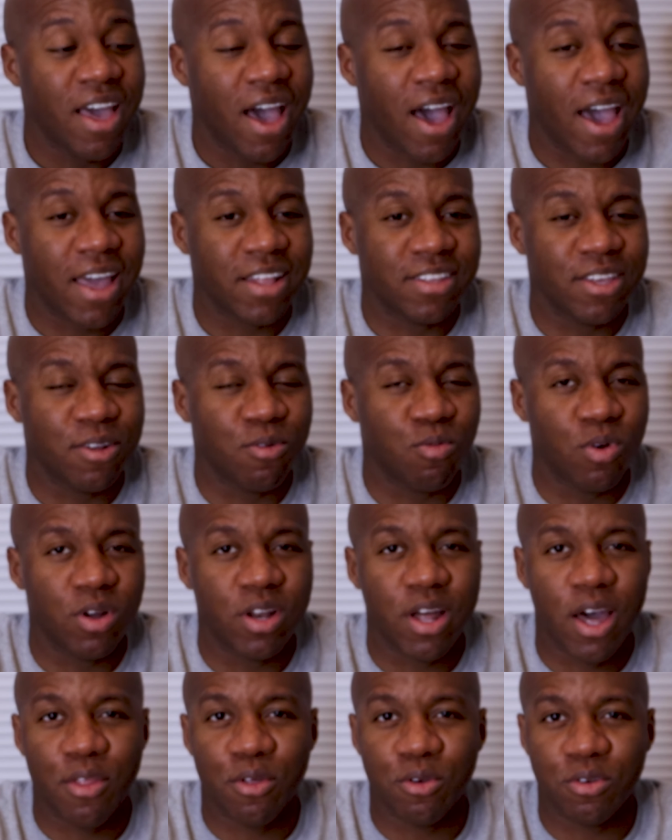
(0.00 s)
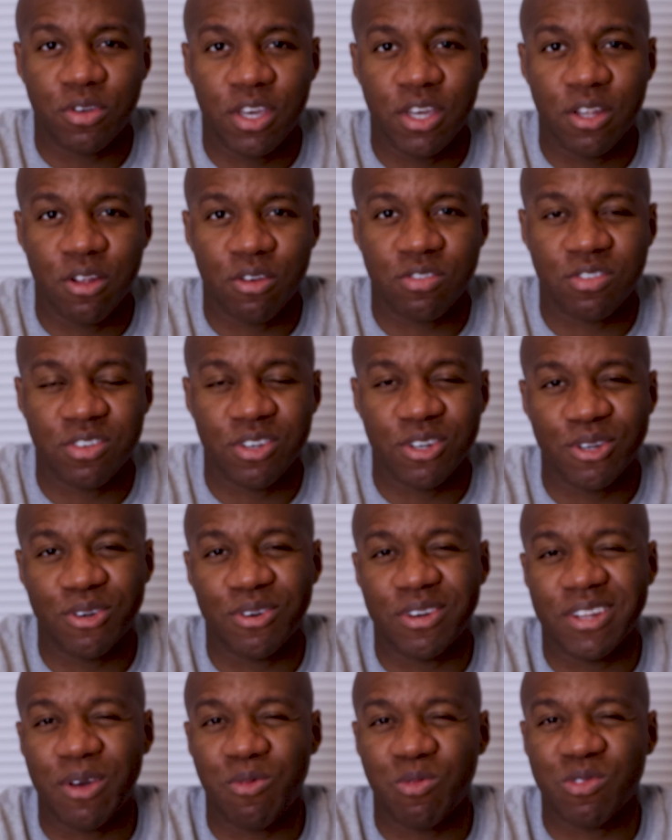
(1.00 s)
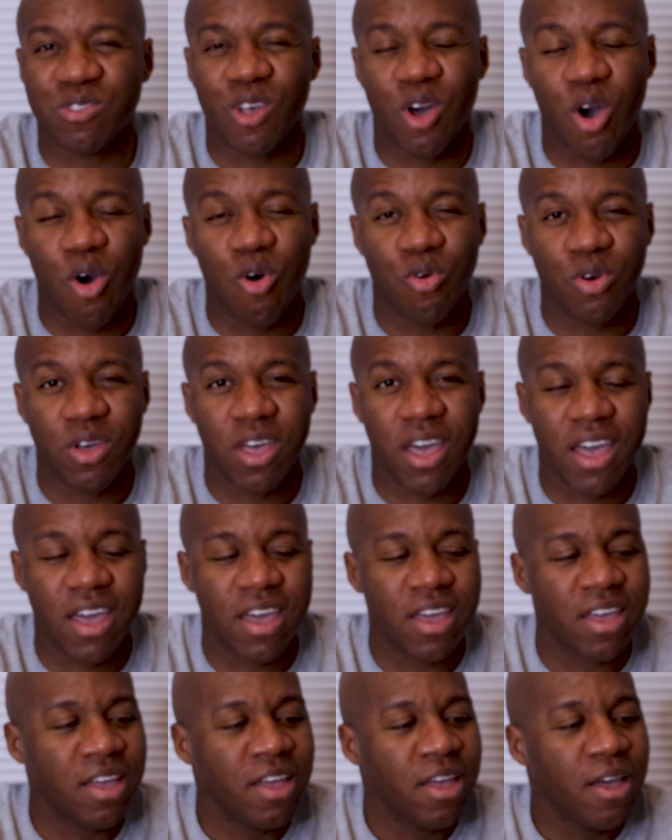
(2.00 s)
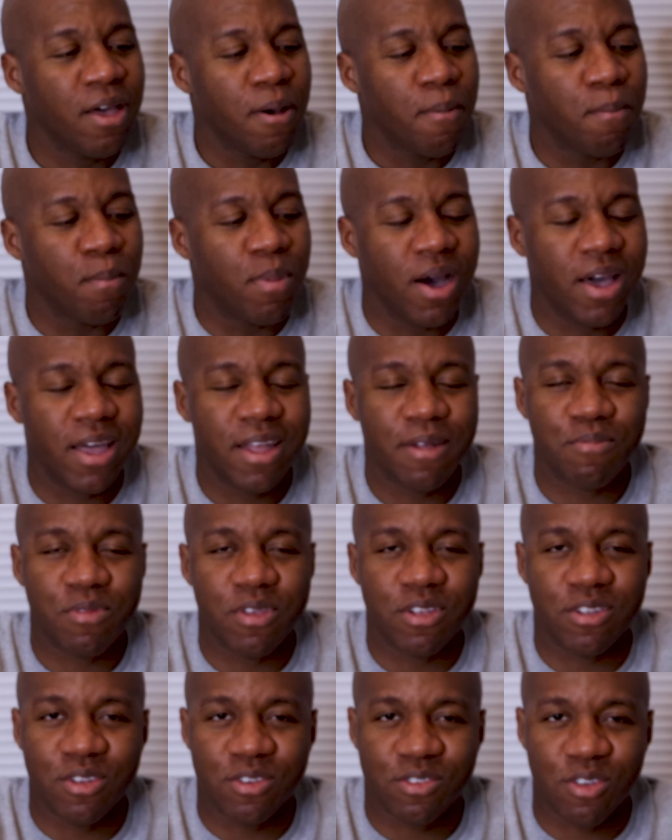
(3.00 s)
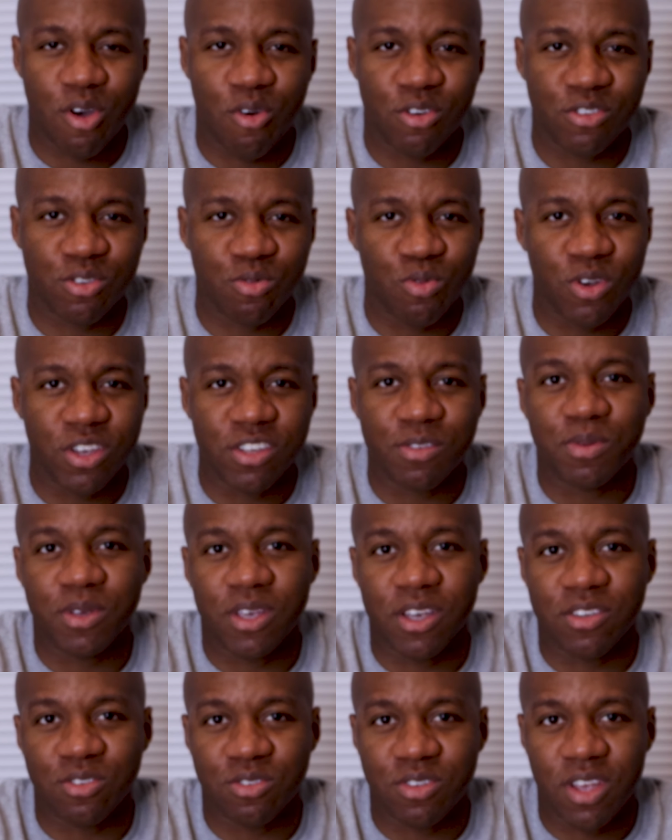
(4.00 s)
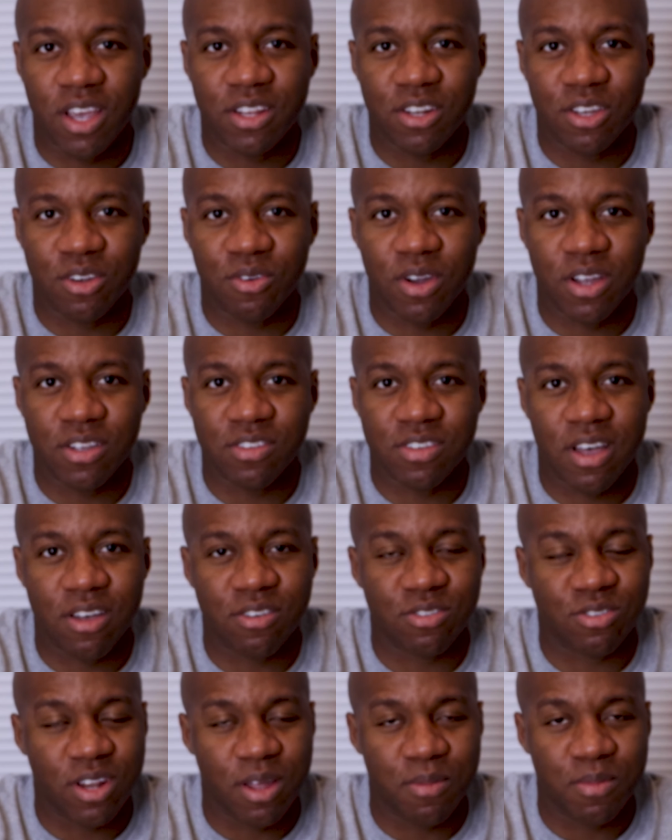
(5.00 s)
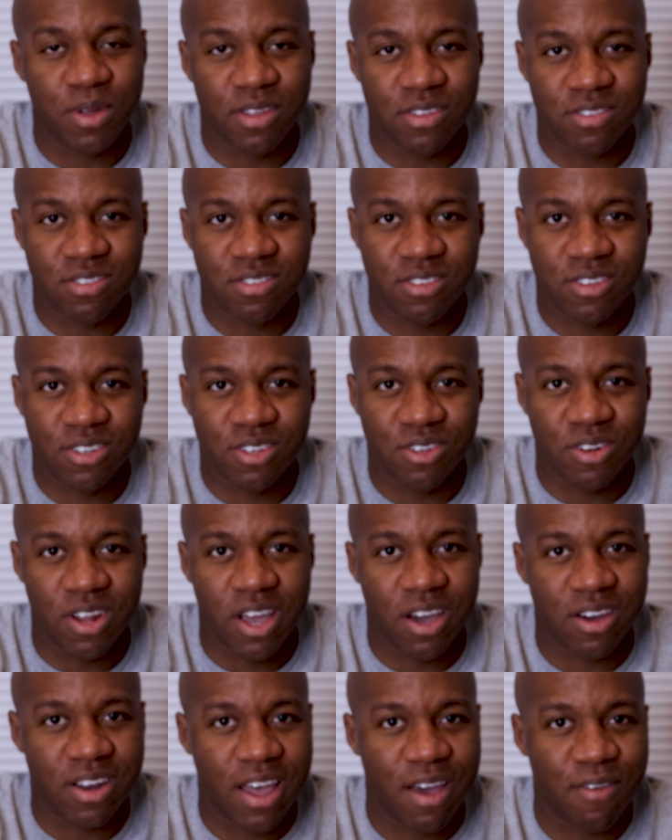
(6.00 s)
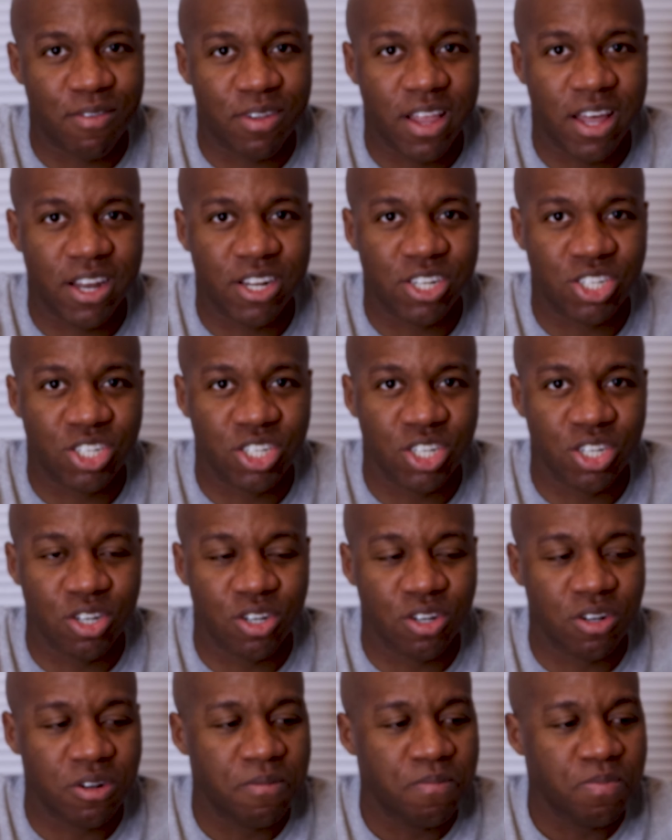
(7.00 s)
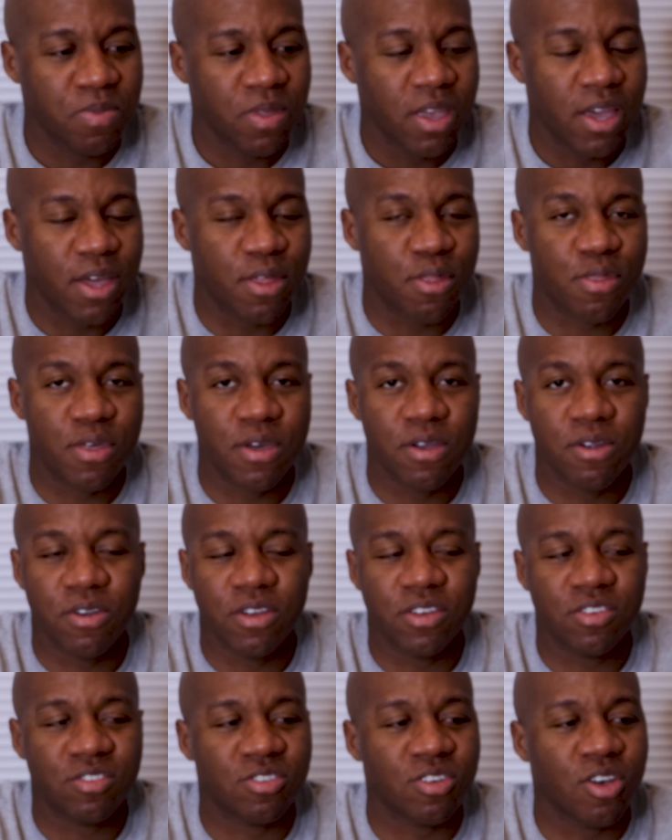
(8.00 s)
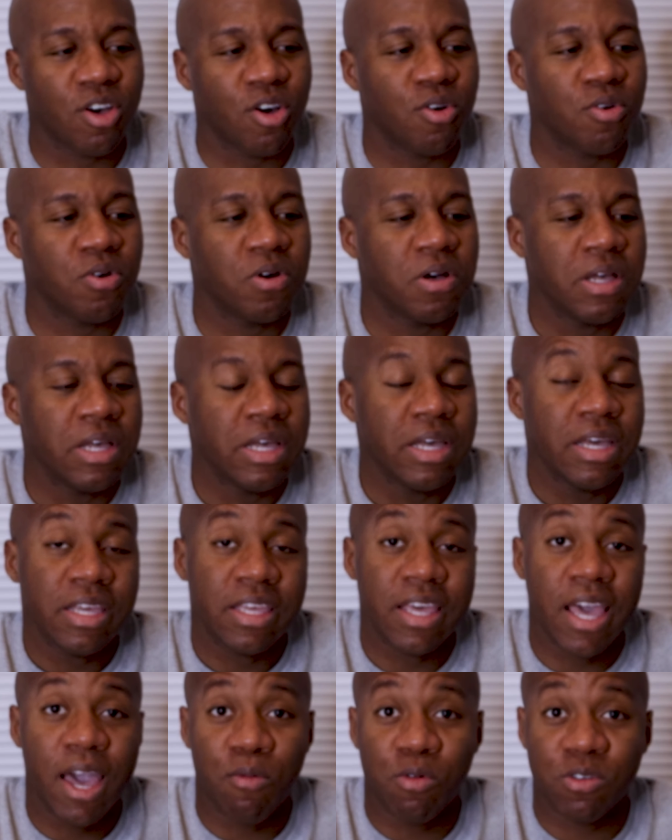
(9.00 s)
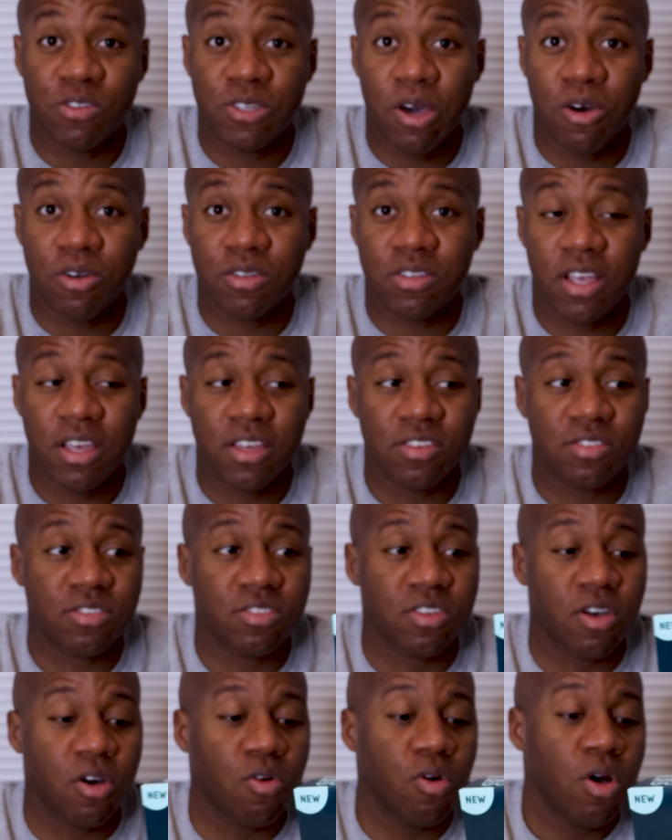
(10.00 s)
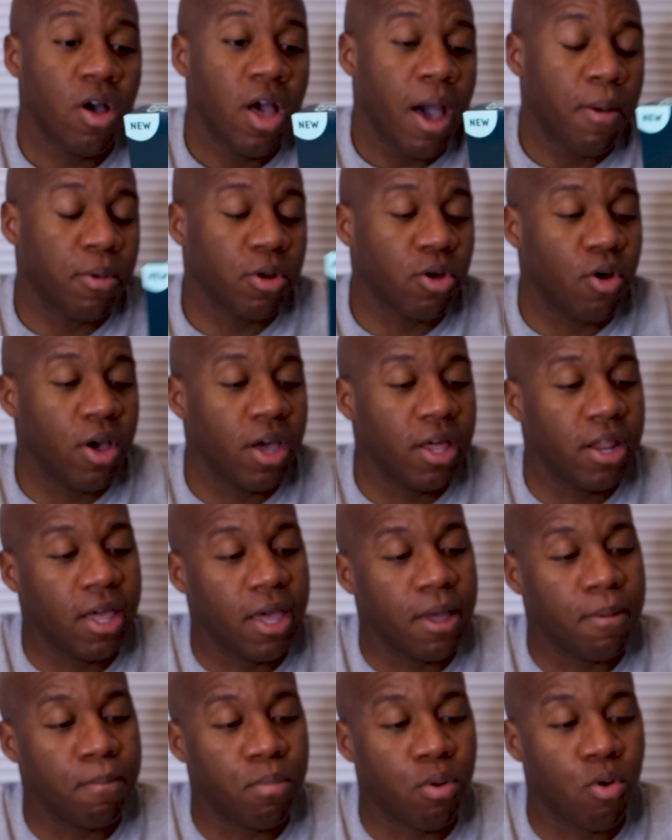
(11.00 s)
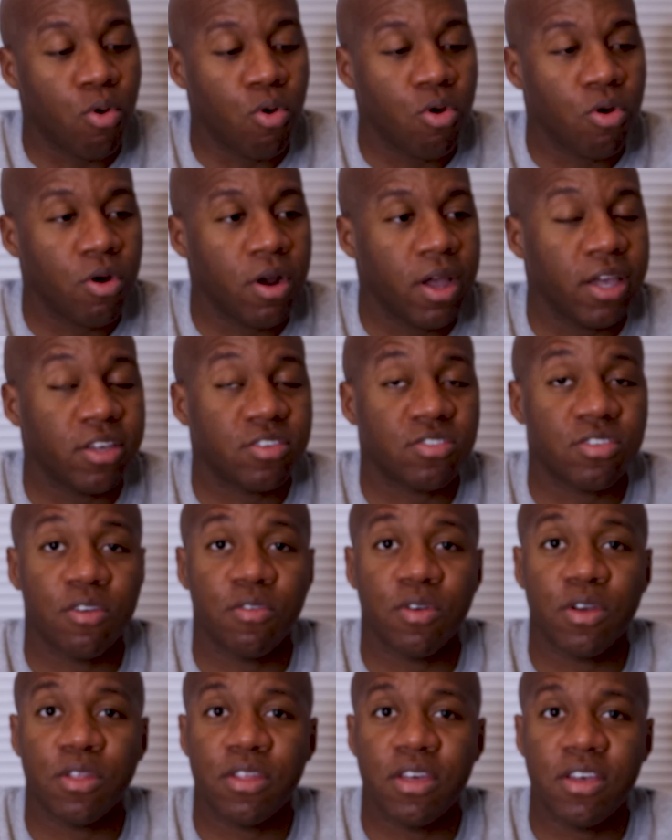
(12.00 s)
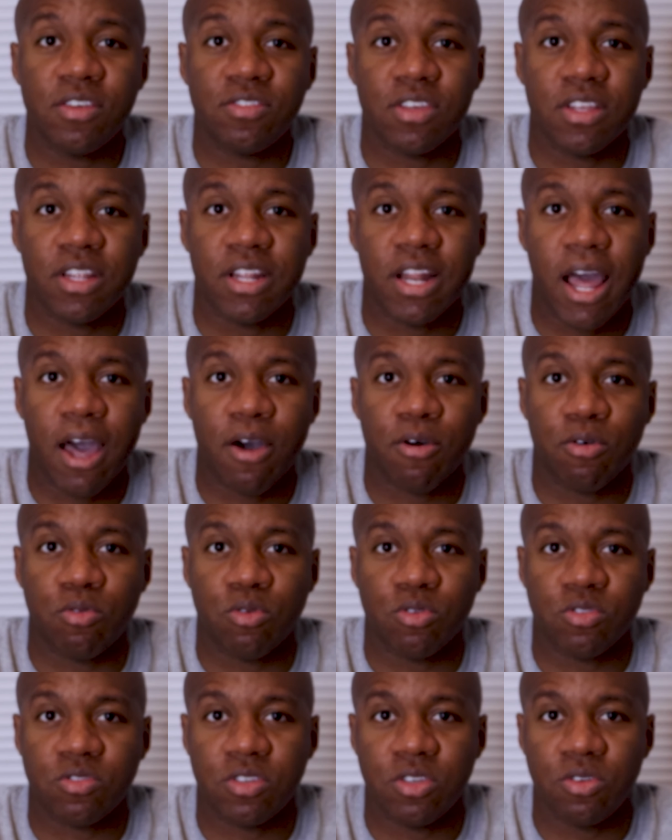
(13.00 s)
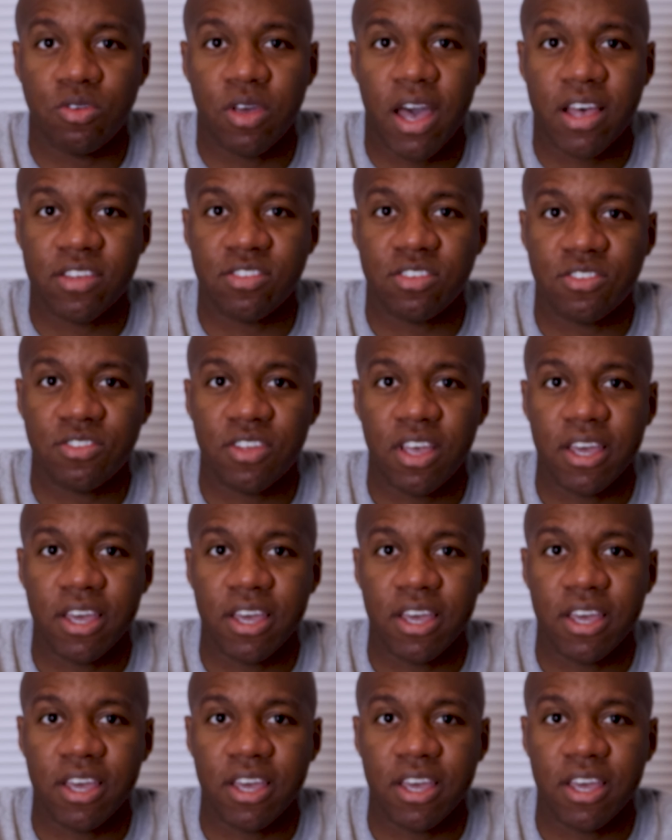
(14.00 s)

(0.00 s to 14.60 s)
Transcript: I did one other keto cereal and it was okay, but there's always a risk because you're taking the grains out, so that means you're not gonna have a lot of sugar in theory. So yeah, we'll see how it tastes. So I'm gonna go ahead and pour a serving of this, and then I will see you guys in a